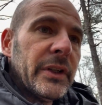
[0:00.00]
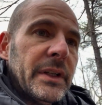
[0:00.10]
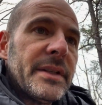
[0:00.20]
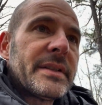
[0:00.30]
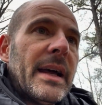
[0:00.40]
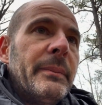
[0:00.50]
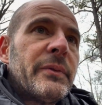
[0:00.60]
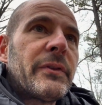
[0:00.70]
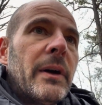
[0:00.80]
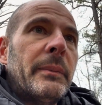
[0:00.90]
stemmed
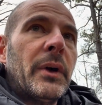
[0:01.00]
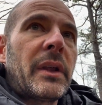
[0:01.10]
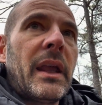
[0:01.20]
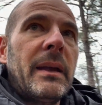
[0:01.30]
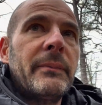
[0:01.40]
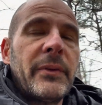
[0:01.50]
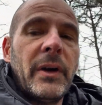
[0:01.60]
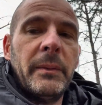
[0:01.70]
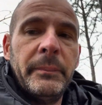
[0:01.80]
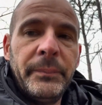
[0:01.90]
from or came
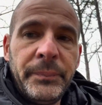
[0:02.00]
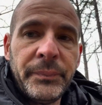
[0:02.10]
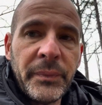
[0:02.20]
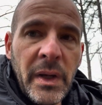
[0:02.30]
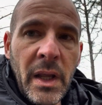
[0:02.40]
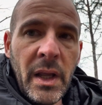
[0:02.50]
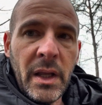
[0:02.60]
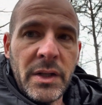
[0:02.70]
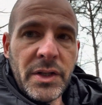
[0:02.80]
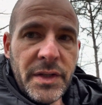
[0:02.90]
from.
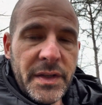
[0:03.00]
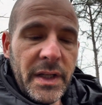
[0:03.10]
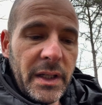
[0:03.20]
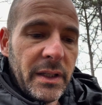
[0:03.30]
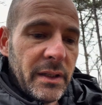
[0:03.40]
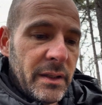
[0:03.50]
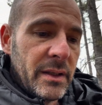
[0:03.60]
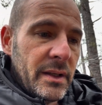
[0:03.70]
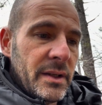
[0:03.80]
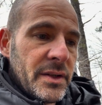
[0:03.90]
Just a
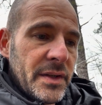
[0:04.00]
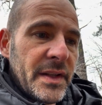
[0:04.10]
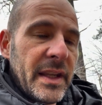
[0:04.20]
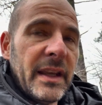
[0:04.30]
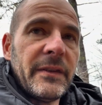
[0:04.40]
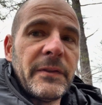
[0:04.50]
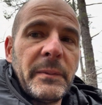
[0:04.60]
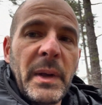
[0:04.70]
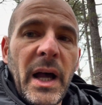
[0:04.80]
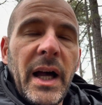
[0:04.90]
gift
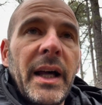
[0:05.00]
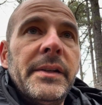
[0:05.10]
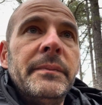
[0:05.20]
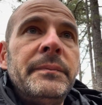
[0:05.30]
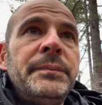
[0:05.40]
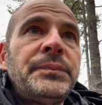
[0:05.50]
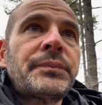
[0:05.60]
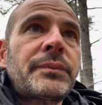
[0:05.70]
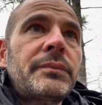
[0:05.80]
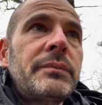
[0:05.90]
from God.
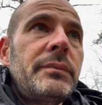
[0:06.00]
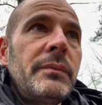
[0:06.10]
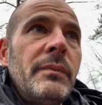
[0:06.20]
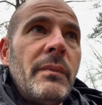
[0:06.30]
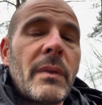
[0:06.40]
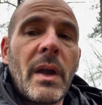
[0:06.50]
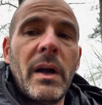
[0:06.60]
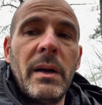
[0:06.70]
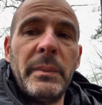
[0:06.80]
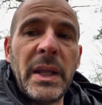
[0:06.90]

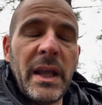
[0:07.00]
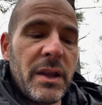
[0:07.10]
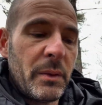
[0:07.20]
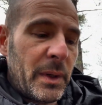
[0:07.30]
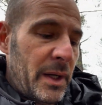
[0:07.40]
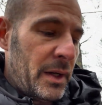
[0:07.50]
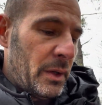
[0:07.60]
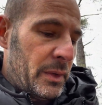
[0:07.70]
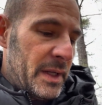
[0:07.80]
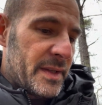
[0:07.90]
But yeah, you want to
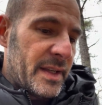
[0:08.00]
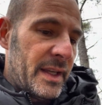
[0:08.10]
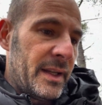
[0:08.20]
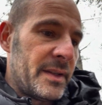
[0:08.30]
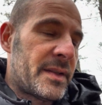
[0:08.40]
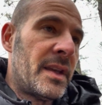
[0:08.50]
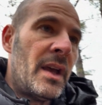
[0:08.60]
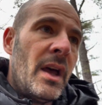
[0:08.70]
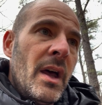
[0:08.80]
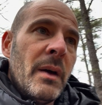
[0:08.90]
know these things,
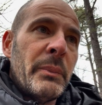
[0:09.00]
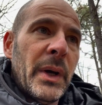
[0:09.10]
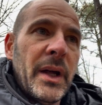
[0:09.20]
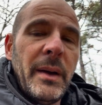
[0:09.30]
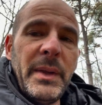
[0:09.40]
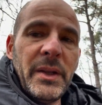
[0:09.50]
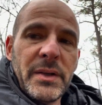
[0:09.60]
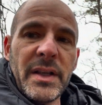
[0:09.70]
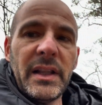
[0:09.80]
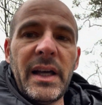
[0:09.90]
but I mean,
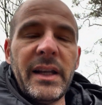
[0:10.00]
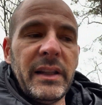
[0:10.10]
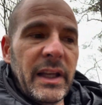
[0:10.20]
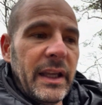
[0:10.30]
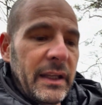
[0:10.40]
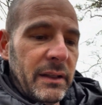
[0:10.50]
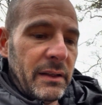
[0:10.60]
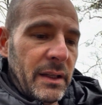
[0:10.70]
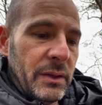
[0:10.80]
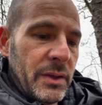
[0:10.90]
there's a lot of light
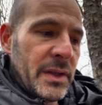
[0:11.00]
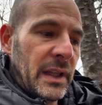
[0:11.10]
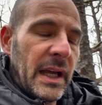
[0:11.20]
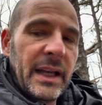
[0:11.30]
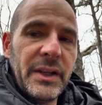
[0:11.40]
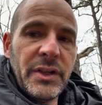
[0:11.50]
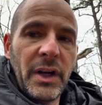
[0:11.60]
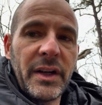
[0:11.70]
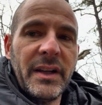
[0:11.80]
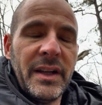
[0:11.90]
and there's a lot of
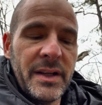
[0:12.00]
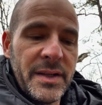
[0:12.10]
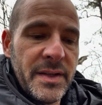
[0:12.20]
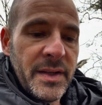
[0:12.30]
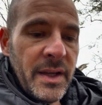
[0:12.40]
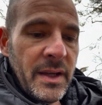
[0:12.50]
darkness.